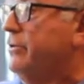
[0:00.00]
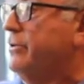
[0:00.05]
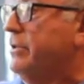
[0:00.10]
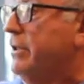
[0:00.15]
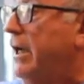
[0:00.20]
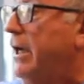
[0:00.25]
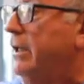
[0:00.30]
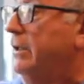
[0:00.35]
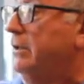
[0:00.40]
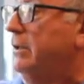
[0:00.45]

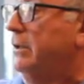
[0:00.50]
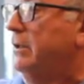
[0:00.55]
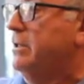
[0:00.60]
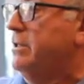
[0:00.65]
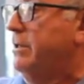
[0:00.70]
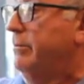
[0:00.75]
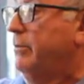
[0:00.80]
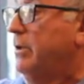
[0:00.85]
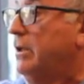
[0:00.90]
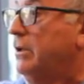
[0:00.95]
society
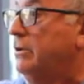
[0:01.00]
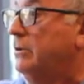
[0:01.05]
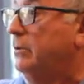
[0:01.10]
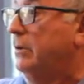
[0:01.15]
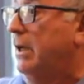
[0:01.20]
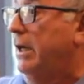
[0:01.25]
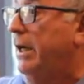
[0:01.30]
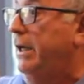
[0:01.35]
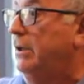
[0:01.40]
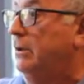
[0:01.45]
similar to
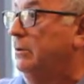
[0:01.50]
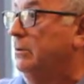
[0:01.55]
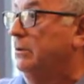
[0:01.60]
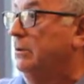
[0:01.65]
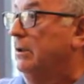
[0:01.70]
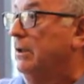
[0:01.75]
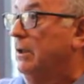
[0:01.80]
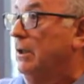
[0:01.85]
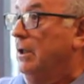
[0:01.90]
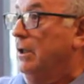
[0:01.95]
what I do.
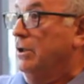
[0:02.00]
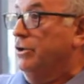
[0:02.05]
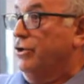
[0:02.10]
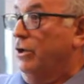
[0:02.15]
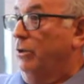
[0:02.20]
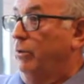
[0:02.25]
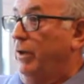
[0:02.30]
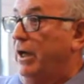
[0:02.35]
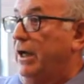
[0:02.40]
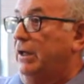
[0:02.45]

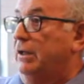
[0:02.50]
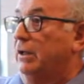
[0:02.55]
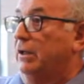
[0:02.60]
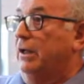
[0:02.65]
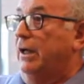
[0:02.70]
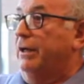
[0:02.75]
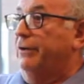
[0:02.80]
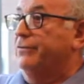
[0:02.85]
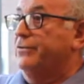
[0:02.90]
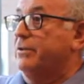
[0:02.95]
So we had a
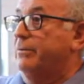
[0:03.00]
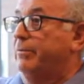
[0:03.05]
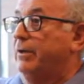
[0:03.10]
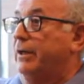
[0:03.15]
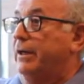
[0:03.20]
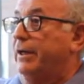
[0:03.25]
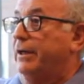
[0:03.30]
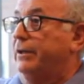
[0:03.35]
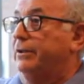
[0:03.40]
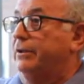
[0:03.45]
lot of
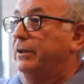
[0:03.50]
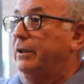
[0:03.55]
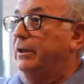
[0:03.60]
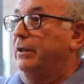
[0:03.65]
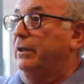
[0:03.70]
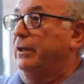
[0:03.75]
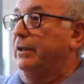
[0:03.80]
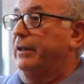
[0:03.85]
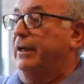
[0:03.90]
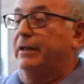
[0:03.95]
similarity
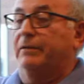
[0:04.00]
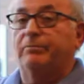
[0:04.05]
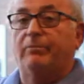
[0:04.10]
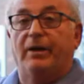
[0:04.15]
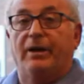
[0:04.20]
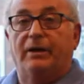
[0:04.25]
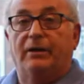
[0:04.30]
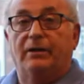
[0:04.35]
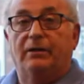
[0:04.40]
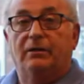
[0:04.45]
in that
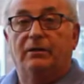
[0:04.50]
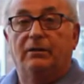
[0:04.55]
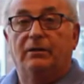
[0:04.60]
matter.